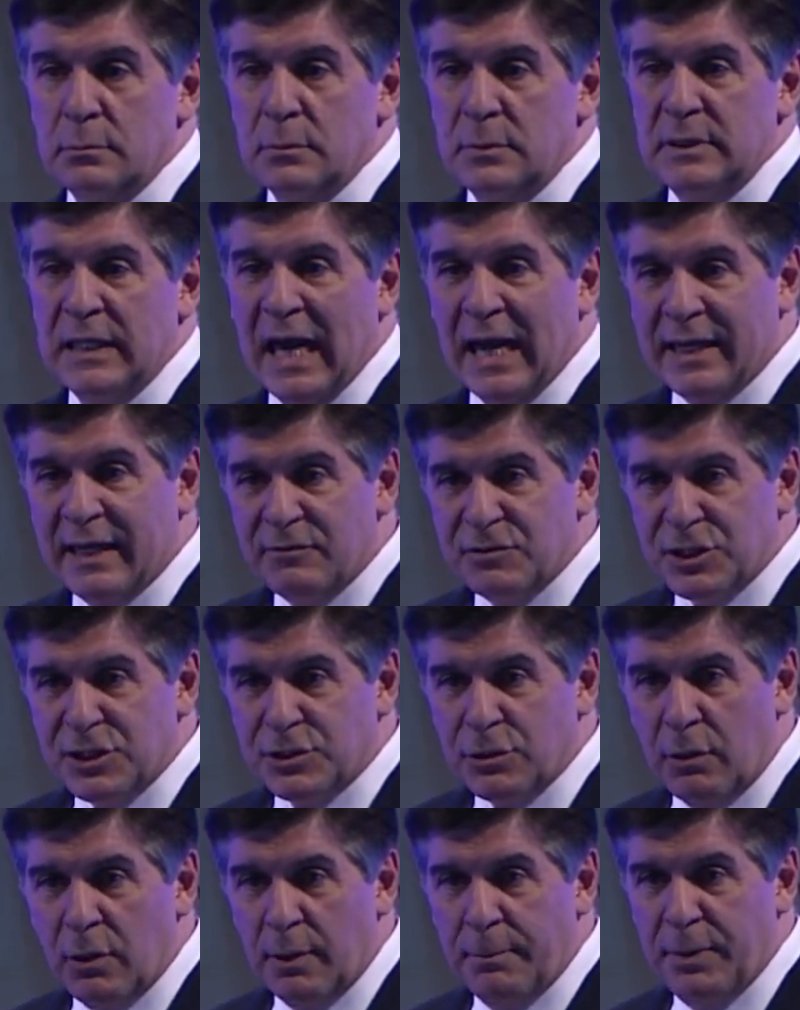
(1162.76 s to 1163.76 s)
That gives us
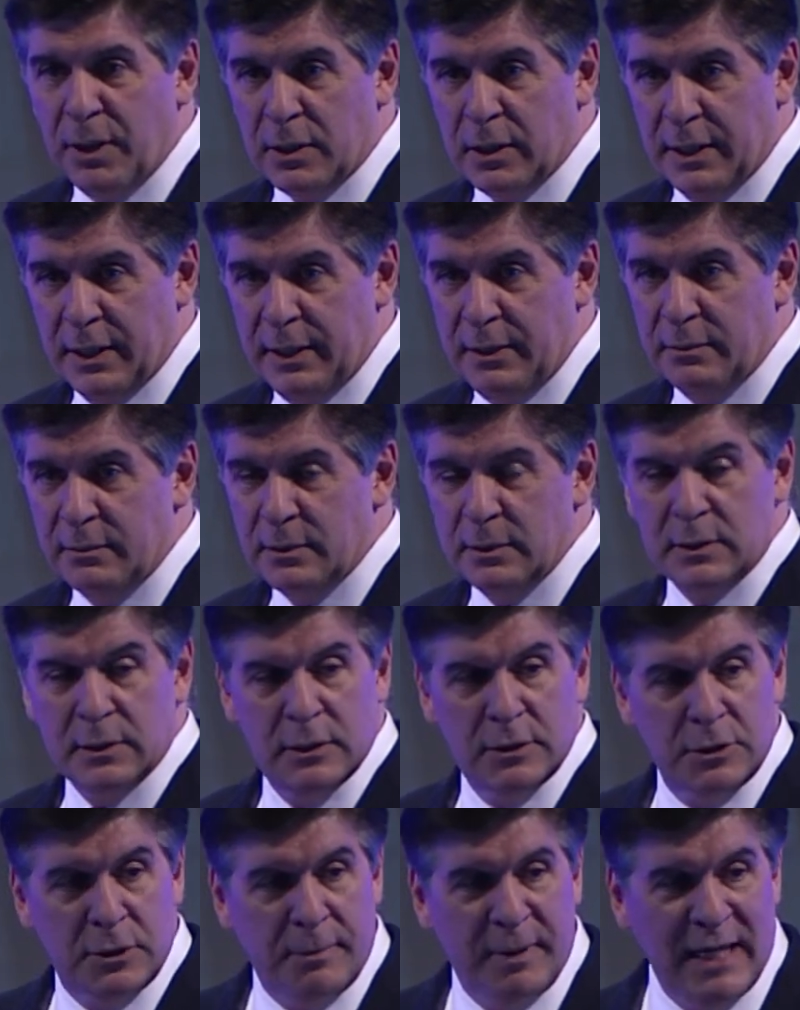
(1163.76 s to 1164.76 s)
our ability
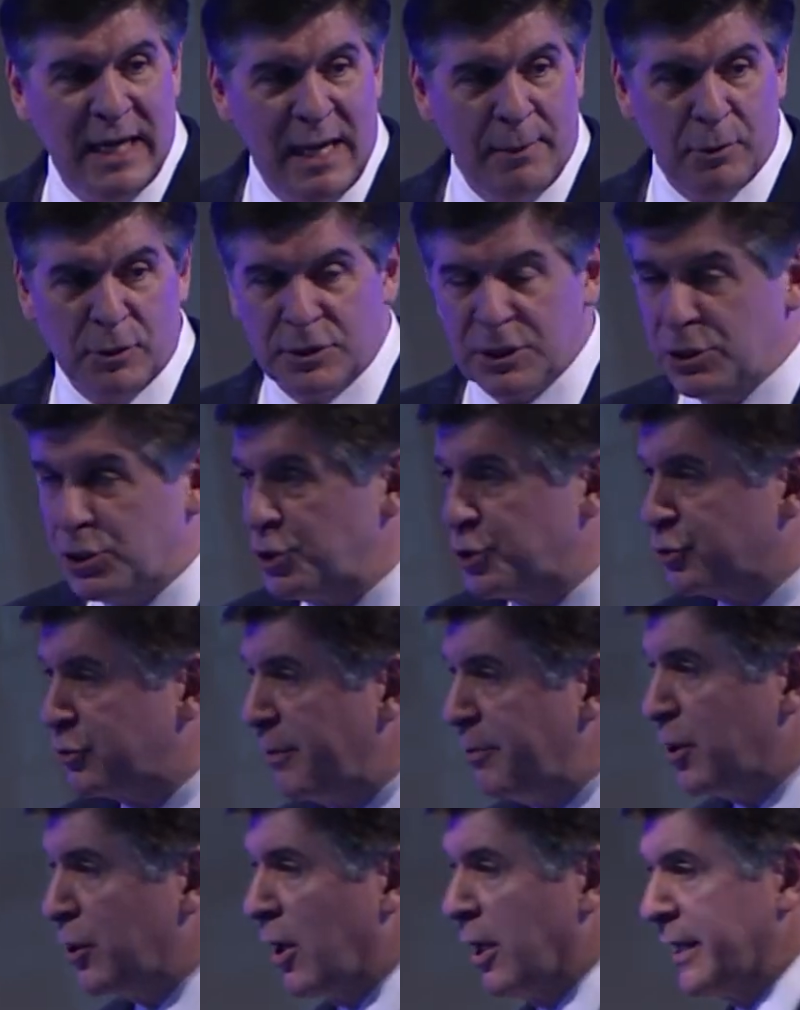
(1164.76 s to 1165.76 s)
to be able to
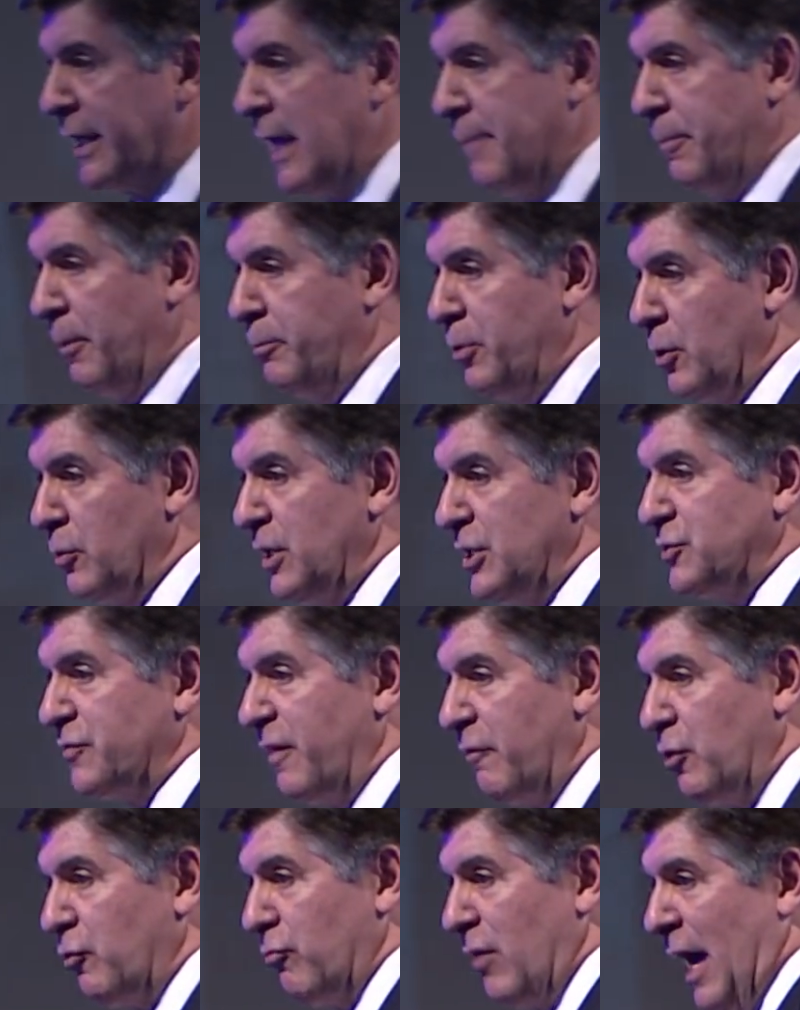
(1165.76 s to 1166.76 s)
distribute our capabilities
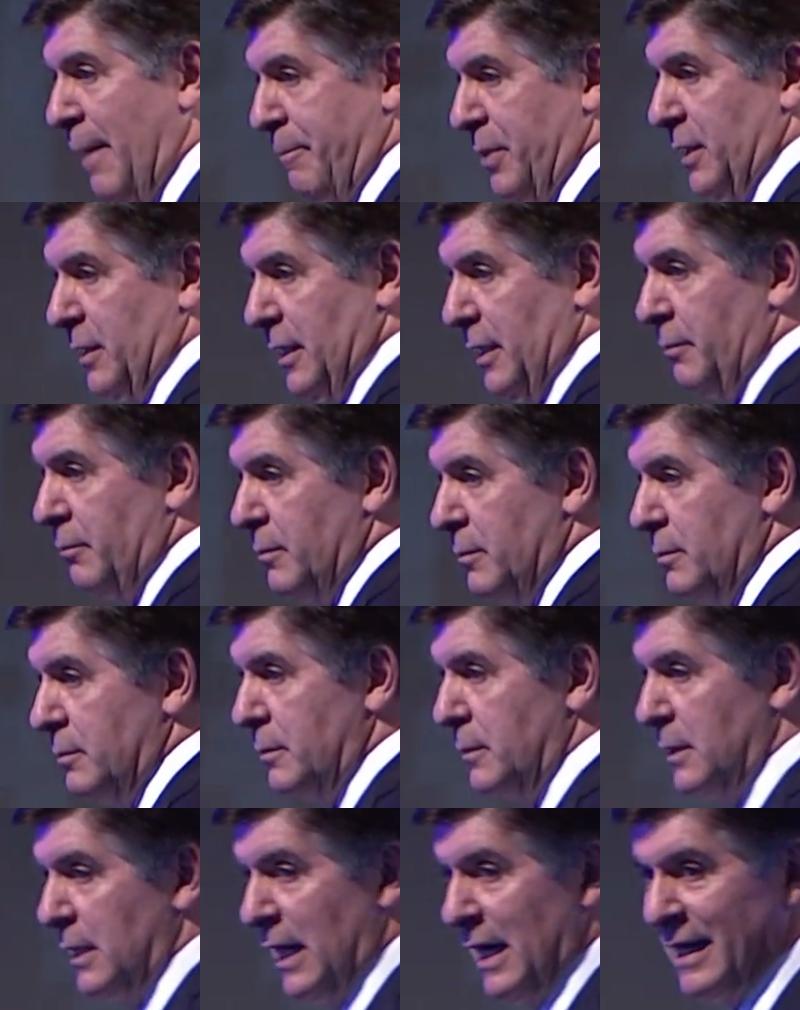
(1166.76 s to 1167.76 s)
very rapidly.
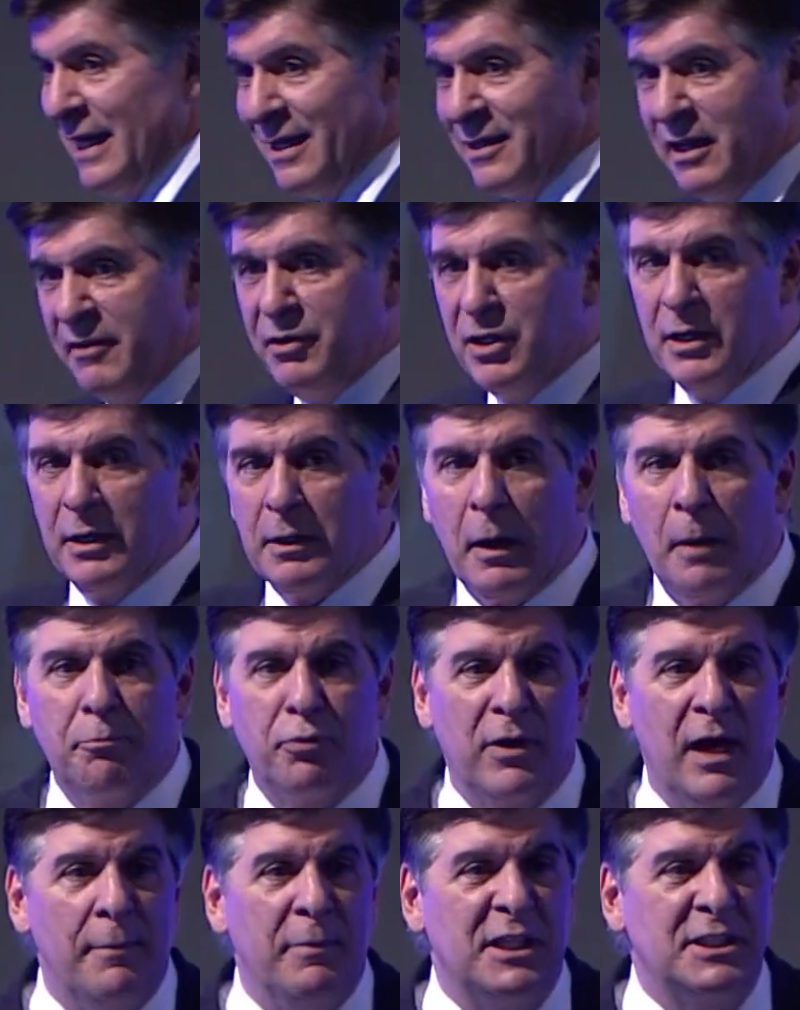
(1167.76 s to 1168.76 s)
And I'll give you a
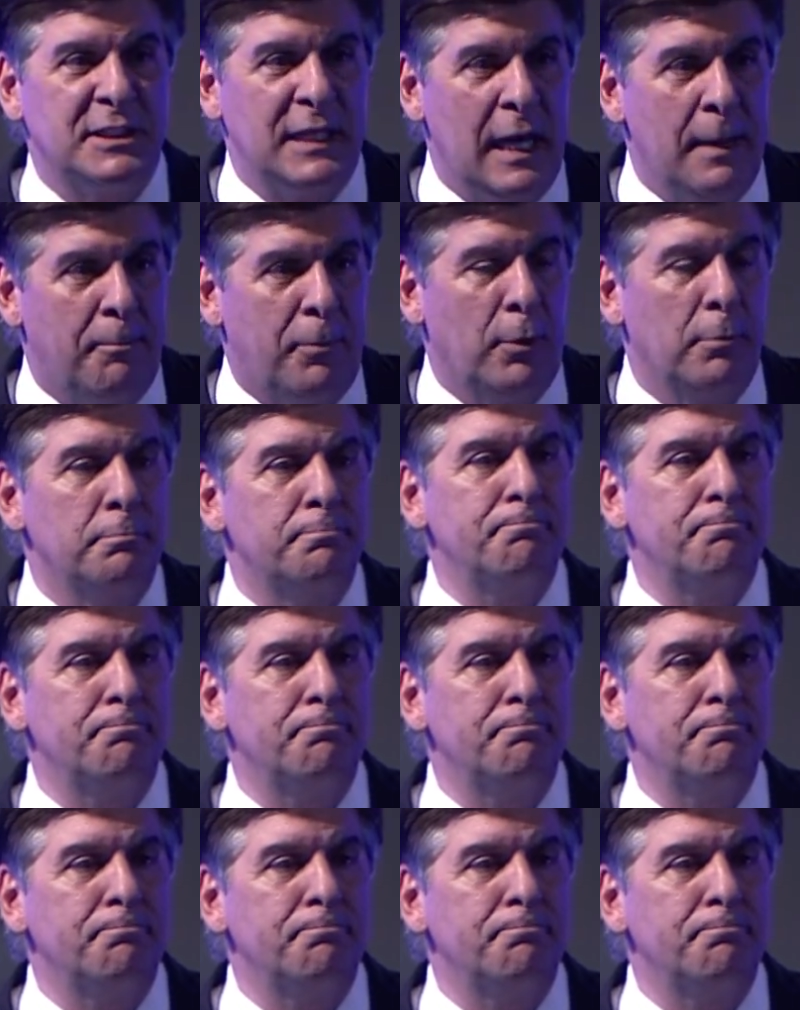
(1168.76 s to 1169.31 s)
prime example.